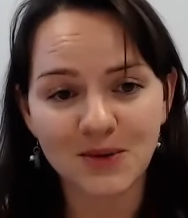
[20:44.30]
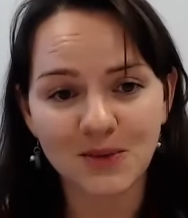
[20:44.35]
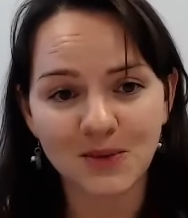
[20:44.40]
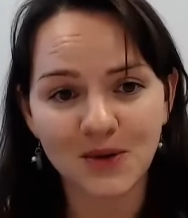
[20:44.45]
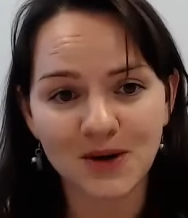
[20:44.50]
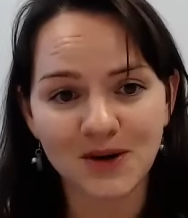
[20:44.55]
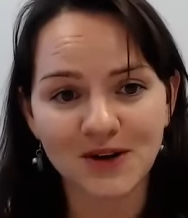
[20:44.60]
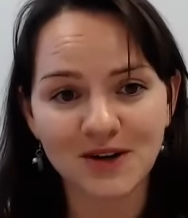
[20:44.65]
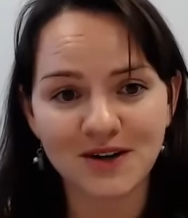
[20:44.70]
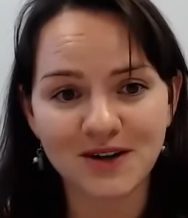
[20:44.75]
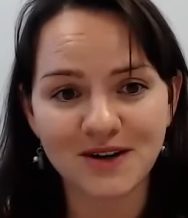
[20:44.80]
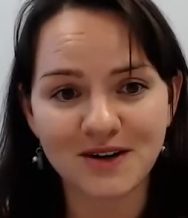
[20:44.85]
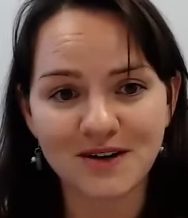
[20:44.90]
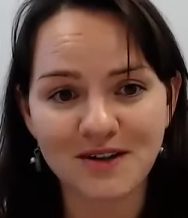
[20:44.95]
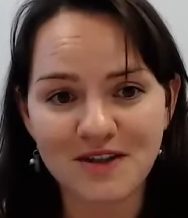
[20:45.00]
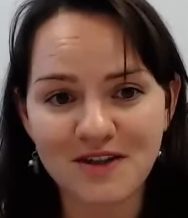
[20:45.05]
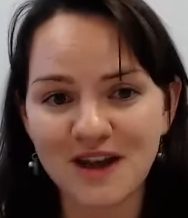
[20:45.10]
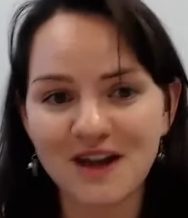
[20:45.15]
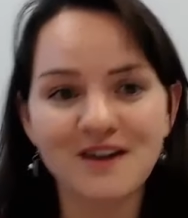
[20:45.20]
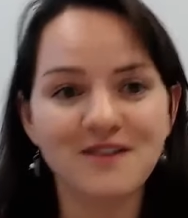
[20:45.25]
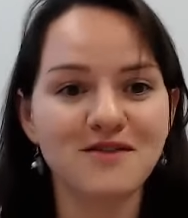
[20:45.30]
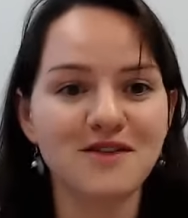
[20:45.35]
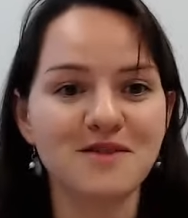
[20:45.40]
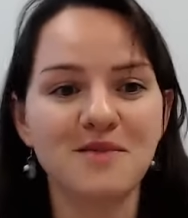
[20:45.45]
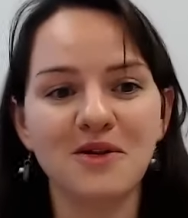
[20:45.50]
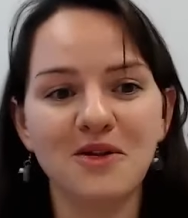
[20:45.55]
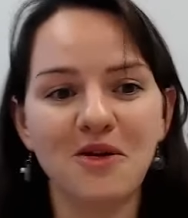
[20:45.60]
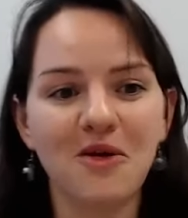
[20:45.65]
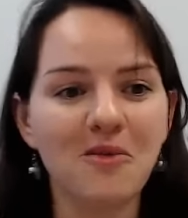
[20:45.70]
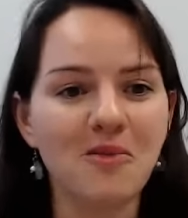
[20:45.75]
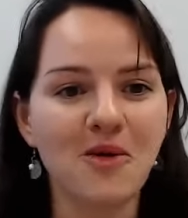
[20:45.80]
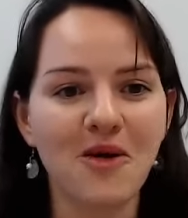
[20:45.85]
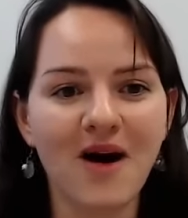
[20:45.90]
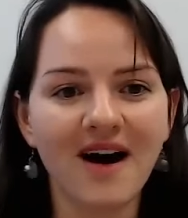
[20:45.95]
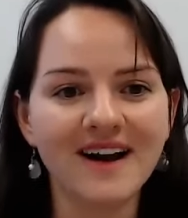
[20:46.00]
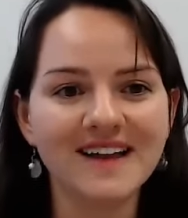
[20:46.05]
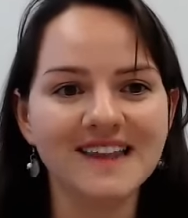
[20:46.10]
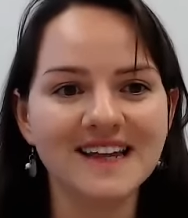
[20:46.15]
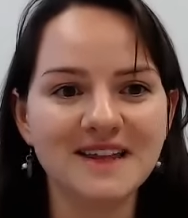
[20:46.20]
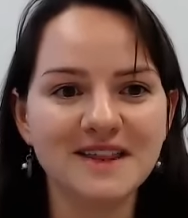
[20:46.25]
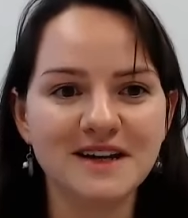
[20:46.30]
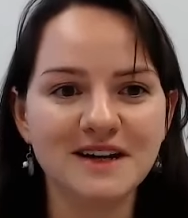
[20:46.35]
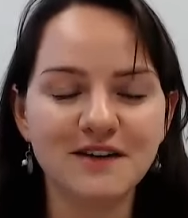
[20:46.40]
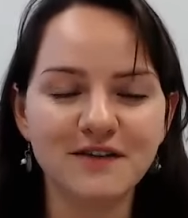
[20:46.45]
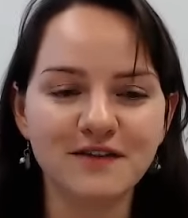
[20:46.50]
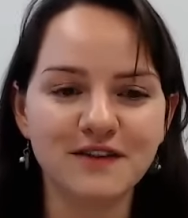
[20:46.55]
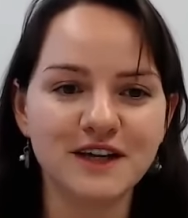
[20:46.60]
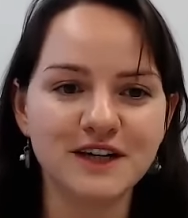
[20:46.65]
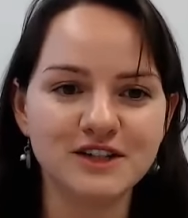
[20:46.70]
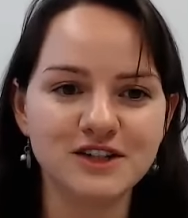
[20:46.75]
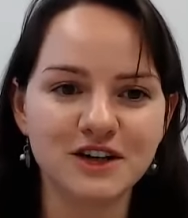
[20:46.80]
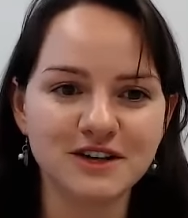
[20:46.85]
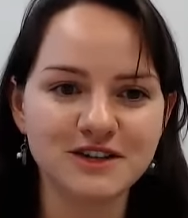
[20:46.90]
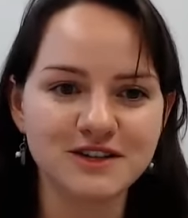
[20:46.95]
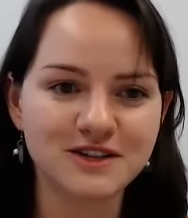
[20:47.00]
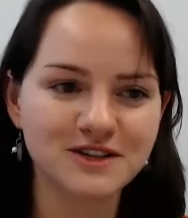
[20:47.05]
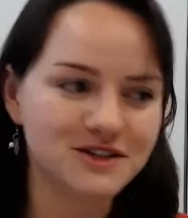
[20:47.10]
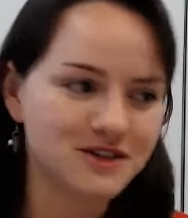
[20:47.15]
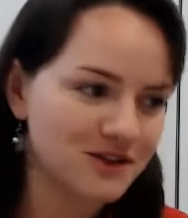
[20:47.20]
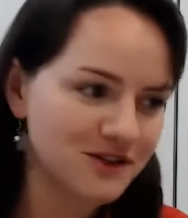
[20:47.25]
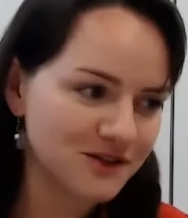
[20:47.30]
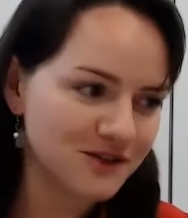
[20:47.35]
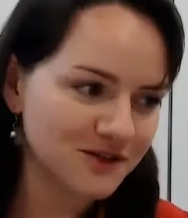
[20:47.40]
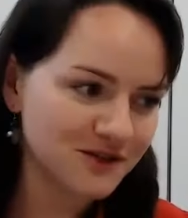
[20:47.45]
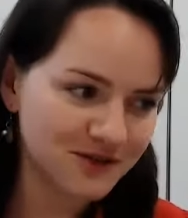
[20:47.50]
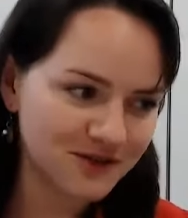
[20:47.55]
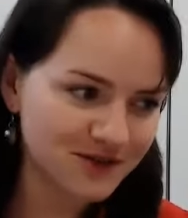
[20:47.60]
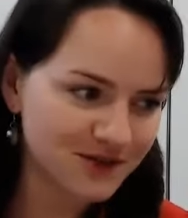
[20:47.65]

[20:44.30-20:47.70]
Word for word: we're going to think of them a lot more highly than if they just sort of,